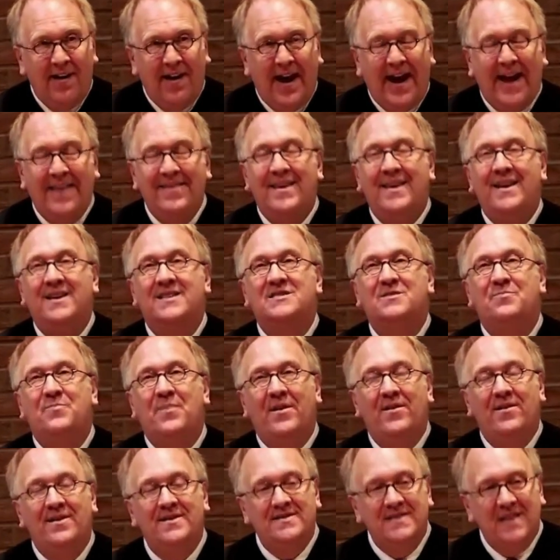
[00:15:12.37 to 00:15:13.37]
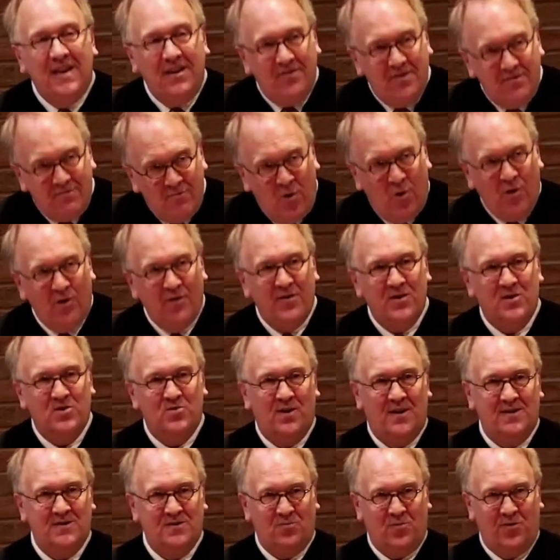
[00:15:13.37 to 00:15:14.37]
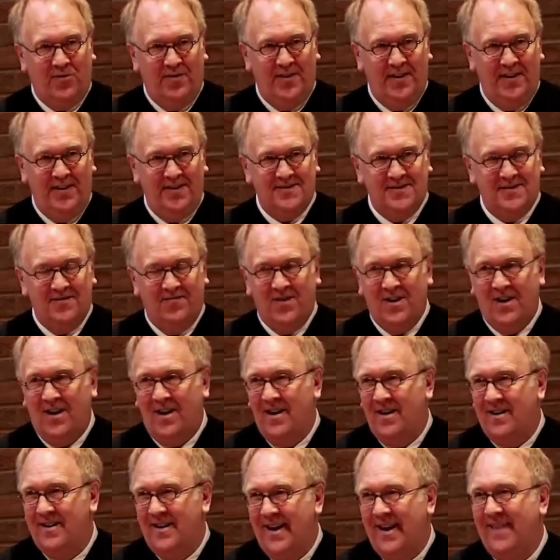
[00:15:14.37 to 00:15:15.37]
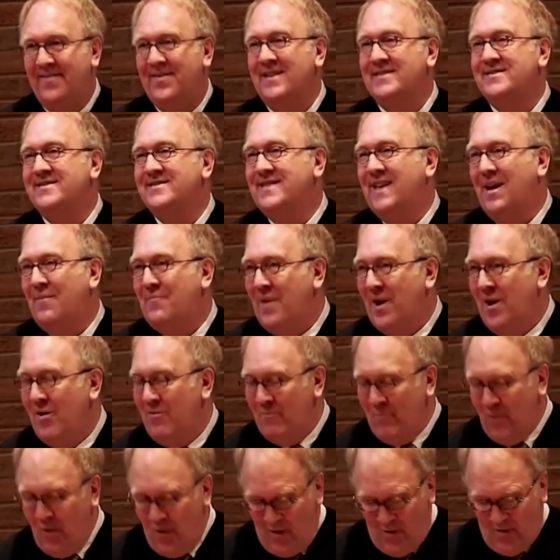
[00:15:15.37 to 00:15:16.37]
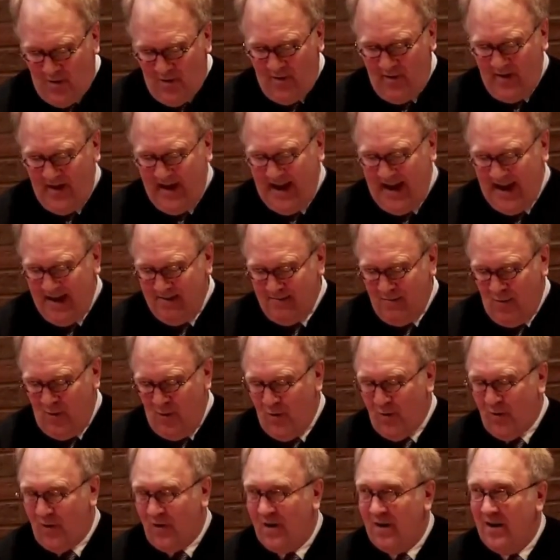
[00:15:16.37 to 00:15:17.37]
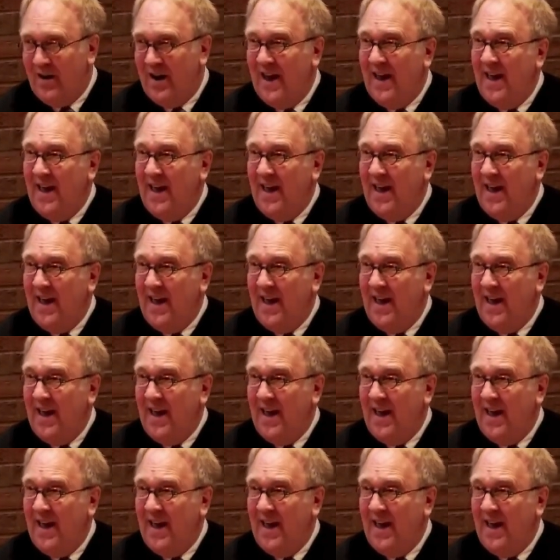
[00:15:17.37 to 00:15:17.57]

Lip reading: and then experience even more the trustworthiness of God, and then step out more and more.